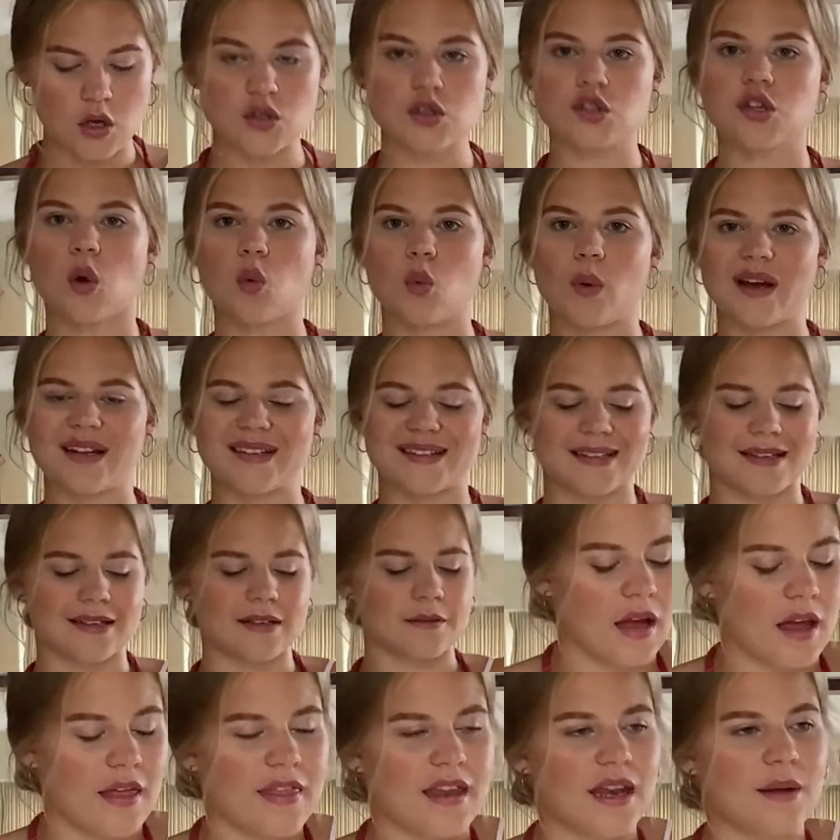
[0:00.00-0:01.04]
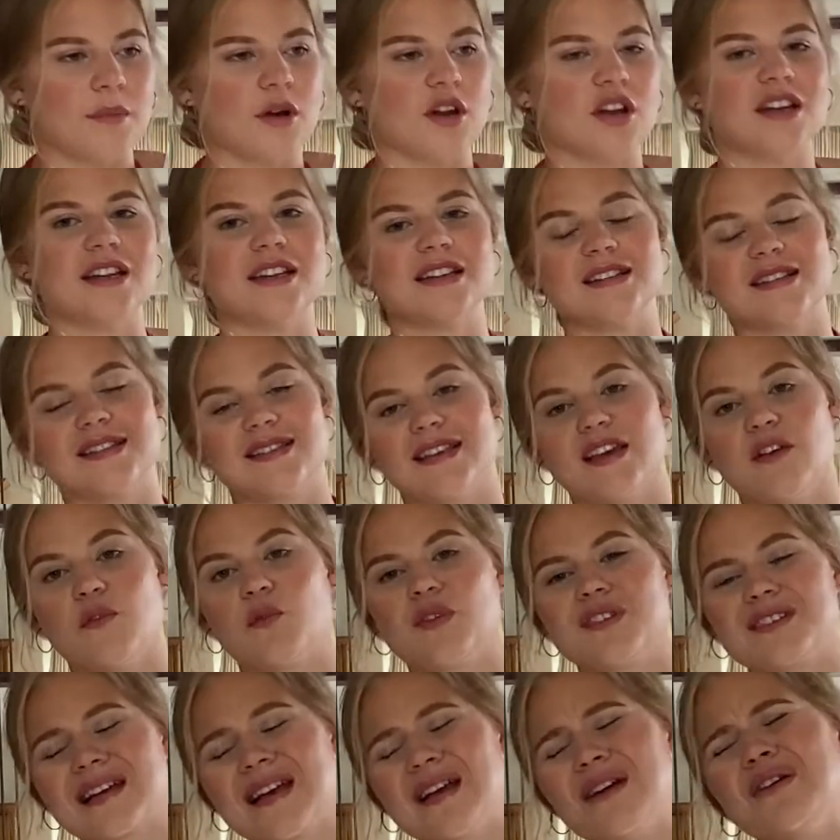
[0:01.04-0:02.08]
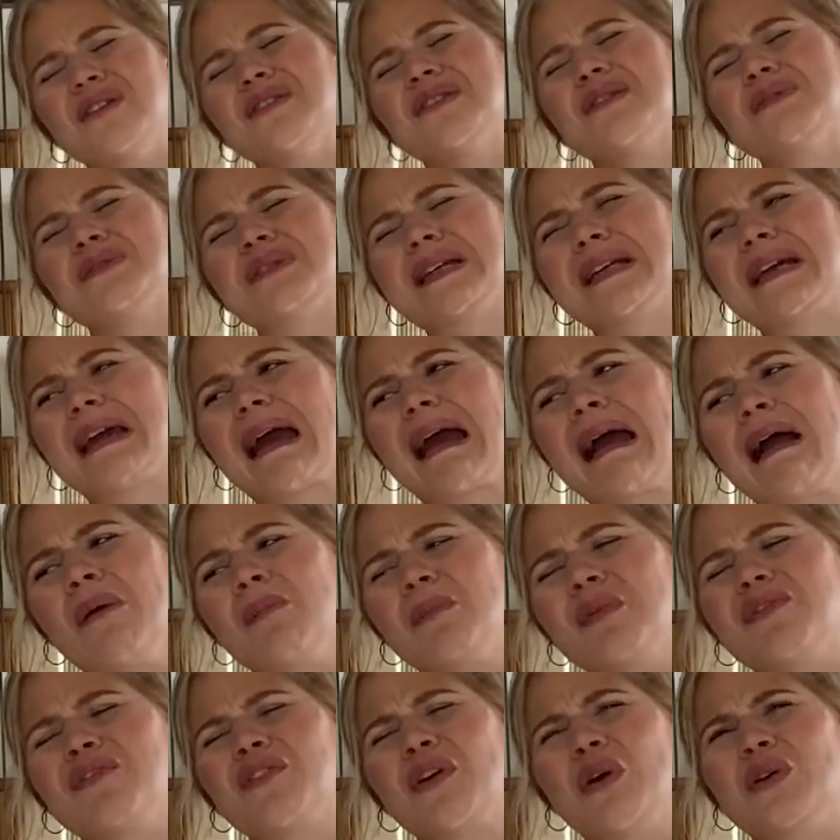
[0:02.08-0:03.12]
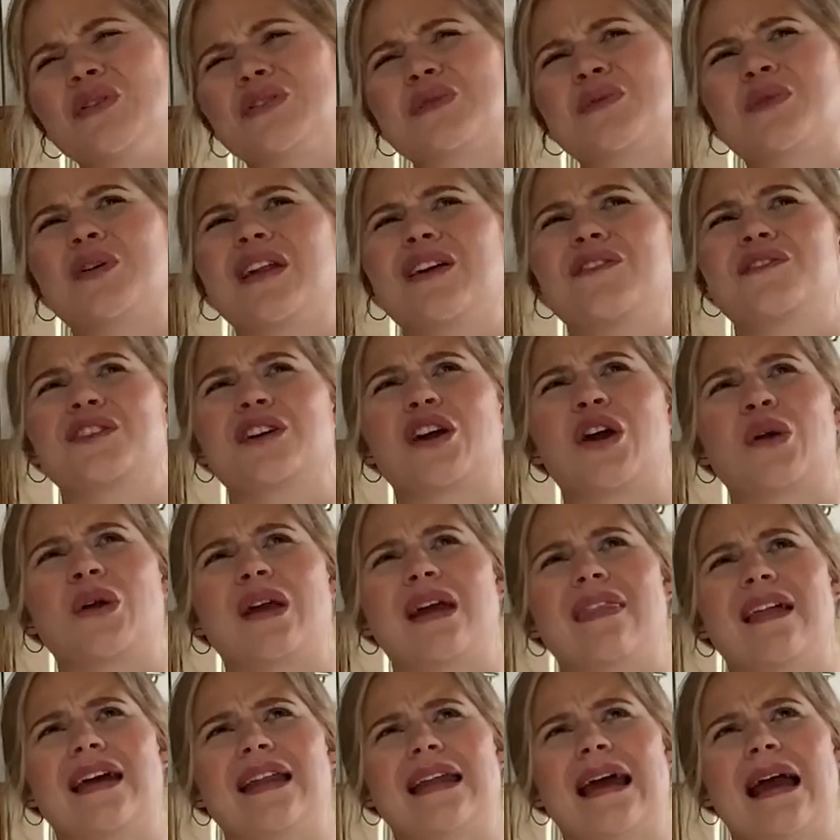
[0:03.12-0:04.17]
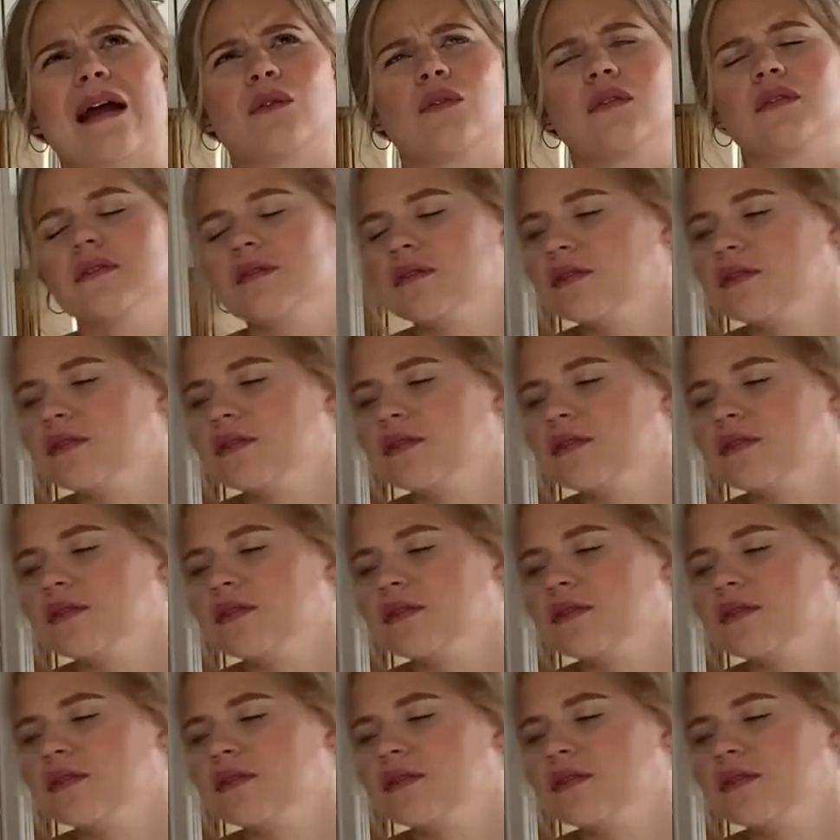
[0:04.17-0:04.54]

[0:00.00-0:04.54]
Salted. And then I'm going to need a sieve, which I also didn't get out before, so I'm going to have to go get that now.